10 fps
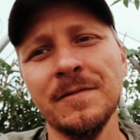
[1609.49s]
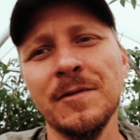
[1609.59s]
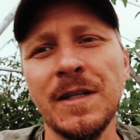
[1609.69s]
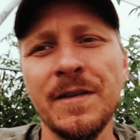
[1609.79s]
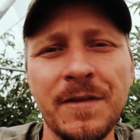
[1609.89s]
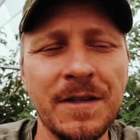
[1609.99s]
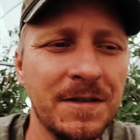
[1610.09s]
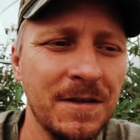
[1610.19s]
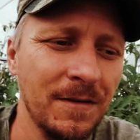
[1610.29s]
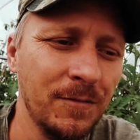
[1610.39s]
leafy
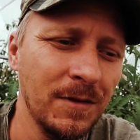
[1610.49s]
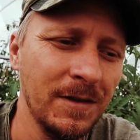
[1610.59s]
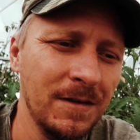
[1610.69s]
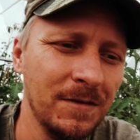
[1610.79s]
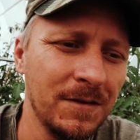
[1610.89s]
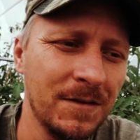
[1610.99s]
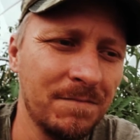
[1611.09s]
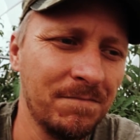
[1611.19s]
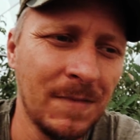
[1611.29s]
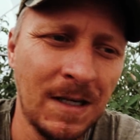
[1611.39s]
stuff? Well, you know, there's
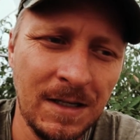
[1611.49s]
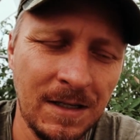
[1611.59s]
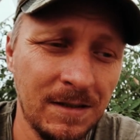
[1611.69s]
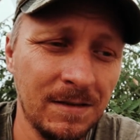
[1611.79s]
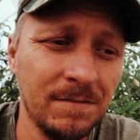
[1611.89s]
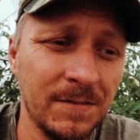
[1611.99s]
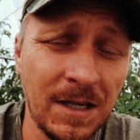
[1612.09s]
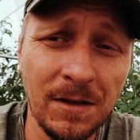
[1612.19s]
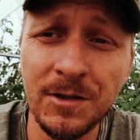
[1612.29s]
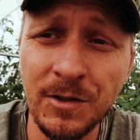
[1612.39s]

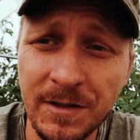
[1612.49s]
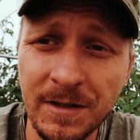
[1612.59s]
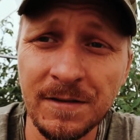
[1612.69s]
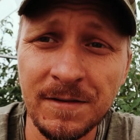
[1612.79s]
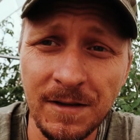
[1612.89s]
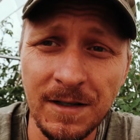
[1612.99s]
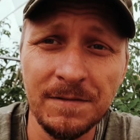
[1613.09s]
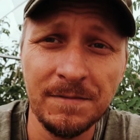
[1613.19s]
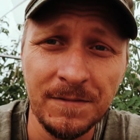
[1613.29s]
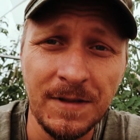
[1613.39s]
salad dressing, all right?
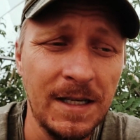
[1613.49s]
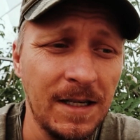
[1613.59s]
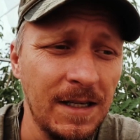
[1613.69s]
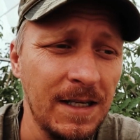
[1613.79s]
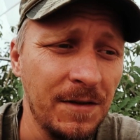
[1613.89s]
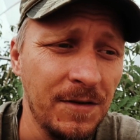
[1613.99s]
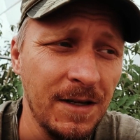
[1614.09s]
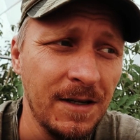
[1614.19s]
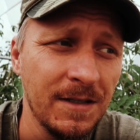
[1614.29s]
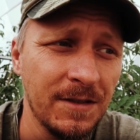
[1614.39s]

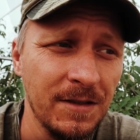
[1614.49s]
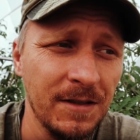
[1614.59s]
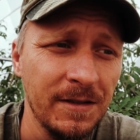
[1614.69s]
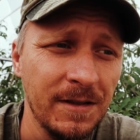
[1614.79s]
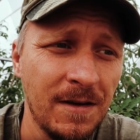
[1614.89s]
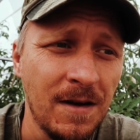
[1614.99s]
Anything is good